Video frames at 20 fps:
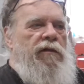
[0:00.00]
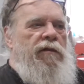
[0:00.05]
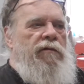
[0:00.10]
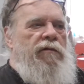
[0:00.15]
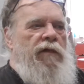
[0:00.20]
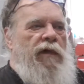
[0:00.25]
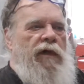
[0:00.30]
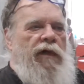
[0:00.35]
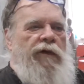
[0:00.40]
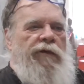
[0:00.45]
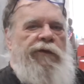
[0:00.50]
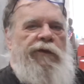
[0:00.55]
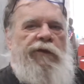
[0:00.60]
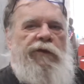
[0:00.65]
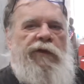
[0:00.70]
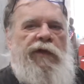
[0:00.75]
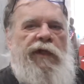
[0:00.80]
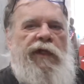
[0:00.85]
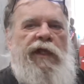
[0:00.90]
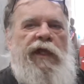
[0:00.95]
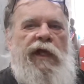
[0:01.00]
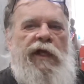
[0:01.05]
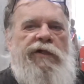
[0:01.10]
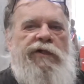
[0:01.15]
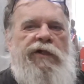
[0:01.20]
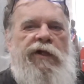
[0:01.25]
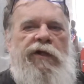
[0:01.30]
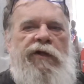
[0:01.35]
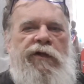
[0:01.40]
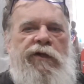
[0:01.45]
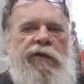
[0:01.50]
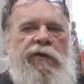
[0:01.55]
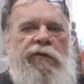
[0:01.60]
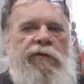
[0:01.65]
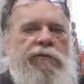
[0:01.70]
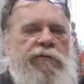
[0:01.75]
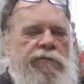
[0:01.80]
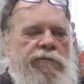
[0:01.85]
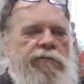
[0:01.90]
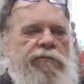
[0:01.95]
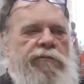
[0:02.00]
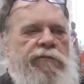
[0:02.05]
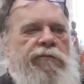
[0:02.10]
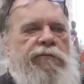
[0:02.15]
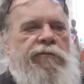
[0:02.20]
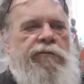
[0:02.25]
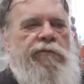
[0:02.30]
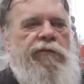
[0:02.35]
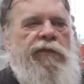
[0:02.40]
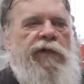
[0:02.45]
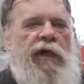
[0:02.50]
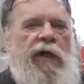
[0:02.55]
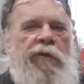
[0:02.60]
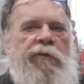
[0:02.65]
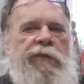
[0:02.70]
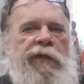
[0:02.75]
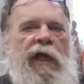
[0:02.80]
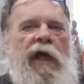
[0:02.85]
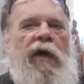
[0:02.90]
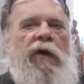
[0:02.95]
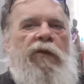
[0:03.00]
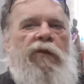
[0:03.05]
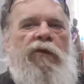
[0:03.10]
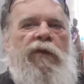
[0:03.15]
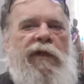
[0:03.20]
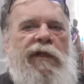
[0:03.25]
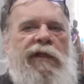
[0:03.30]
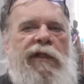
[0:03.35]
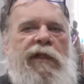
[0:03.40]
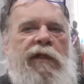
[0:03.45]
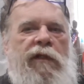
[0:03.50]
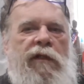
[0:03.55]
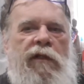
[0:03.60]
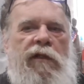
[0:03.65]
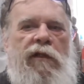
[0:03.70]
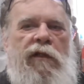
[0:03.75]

Well, I don't know if you really catch it, you come down with it.